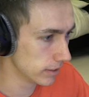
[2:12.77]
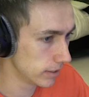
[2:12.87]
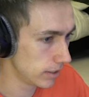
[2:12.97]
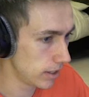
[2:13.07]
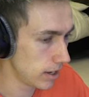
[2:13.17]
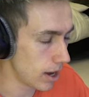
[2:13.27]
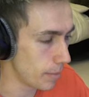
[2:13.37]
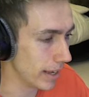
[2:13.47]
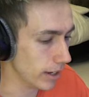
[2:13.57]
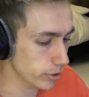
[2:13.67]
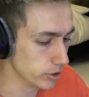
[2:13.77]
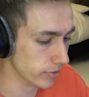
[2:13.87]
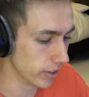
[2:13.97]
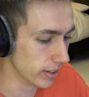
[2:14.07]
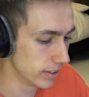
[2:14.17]
too far. I'm gonna hit
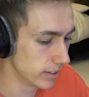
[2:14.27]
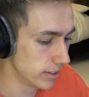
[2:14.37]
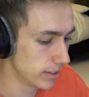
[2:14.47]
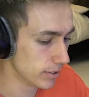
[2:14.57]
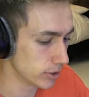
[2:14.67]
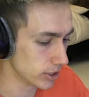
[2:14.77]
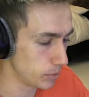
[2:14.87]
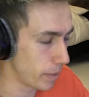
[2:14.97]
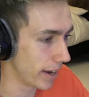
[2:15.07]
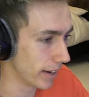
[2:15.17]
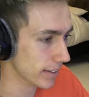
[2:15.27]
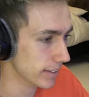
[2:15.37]
Lucifer. Watch yeah, let's banger. get the